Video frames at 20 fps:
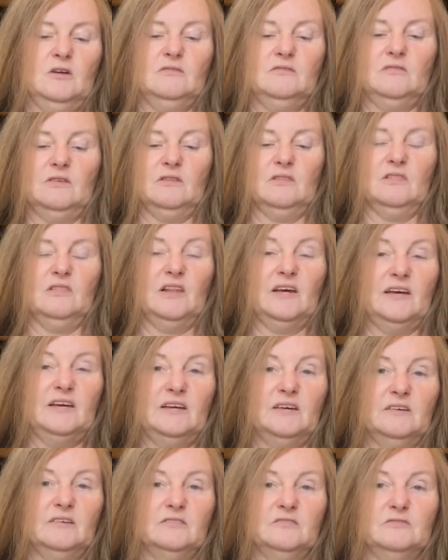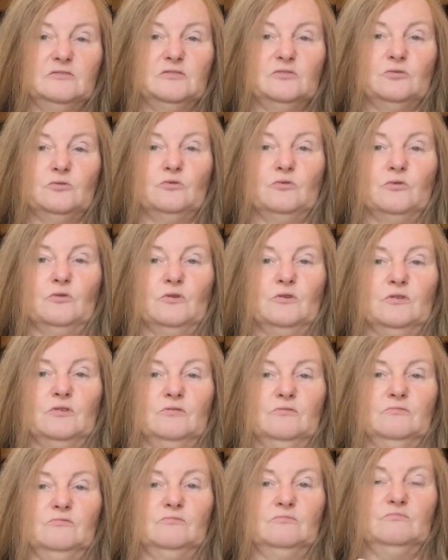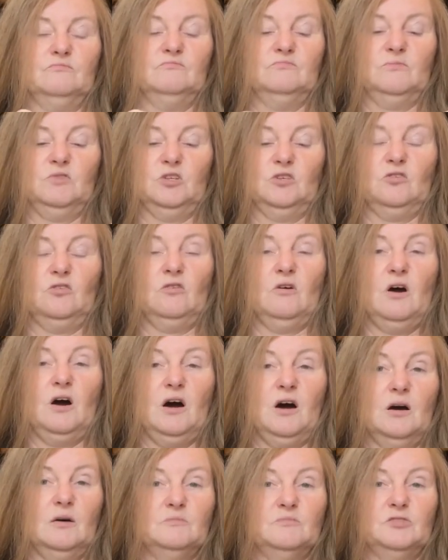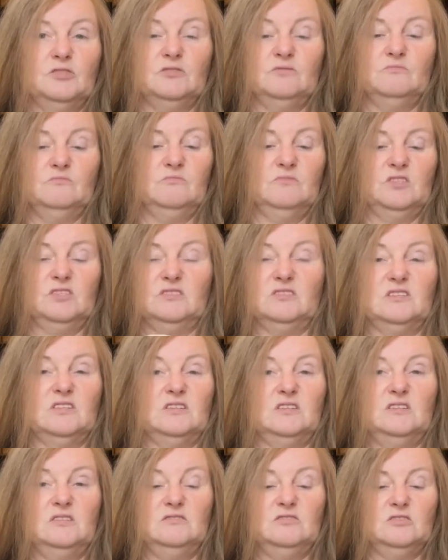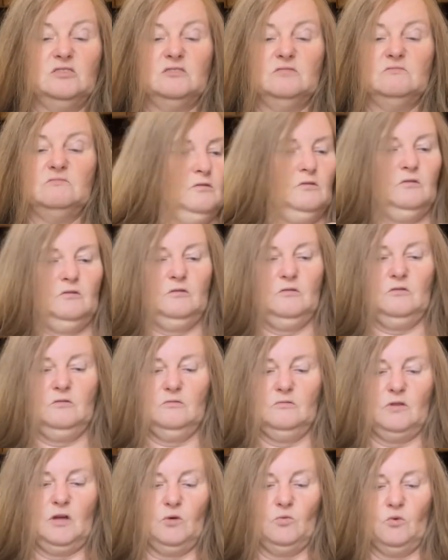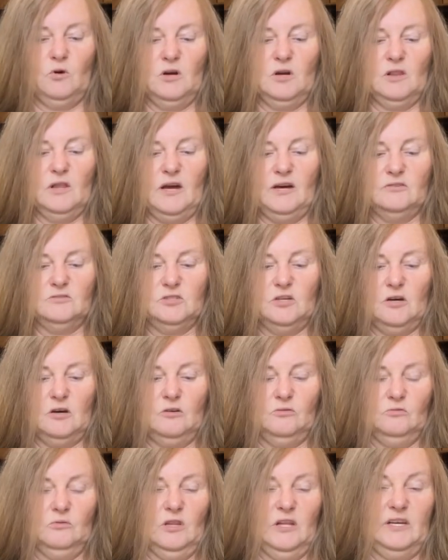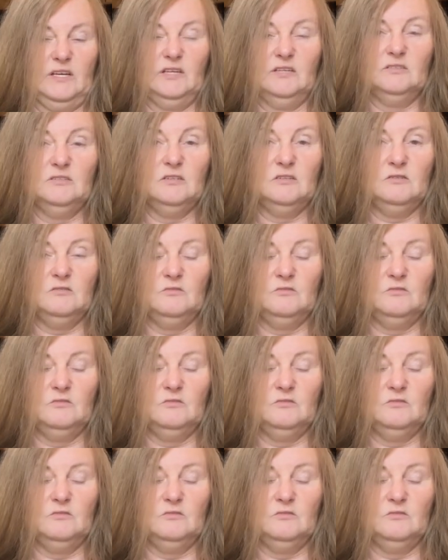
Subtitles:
the land or the crops, the seeds. They were allowed to own land.